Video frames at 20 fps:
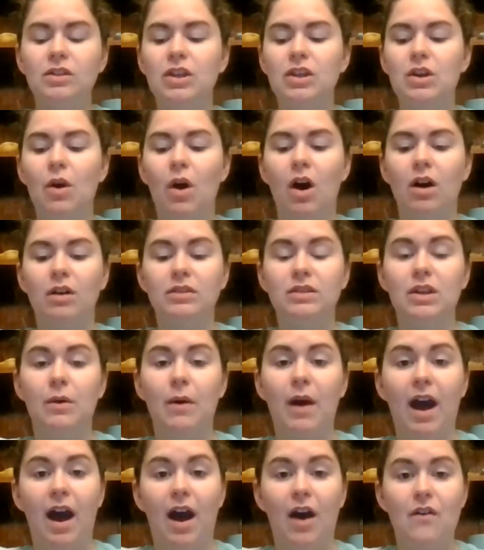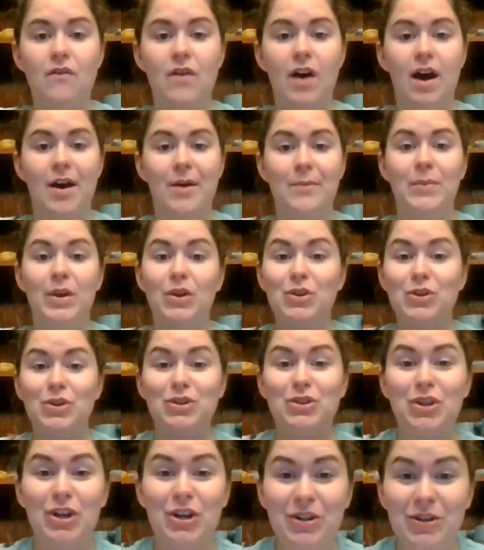So you also have um,
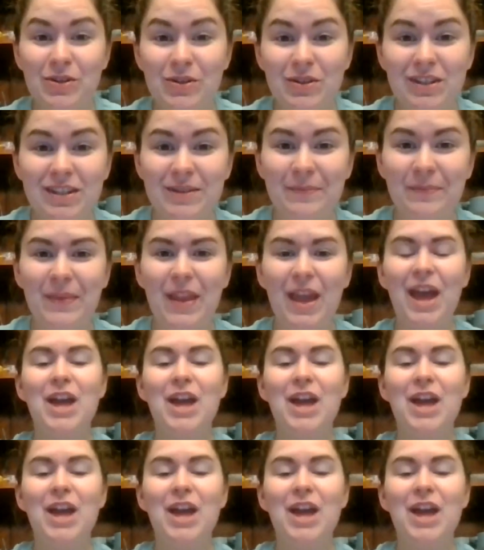your journals.